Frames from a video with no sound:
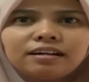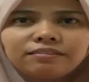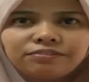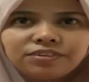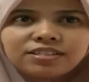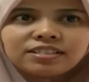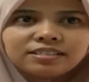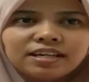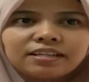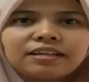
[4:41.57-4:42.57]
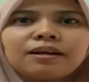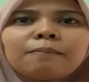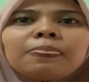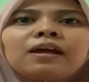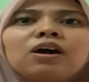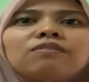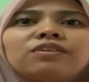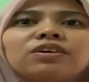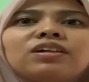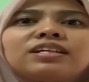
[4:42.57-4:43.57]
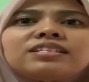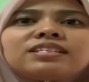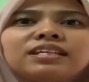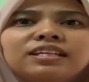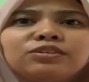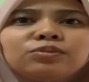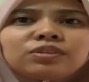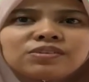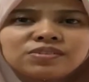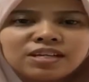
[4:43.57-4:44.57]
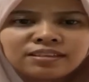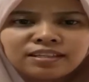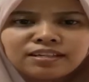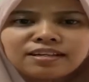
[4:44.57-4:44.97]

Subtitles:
fixed asset. Overall, in 2019,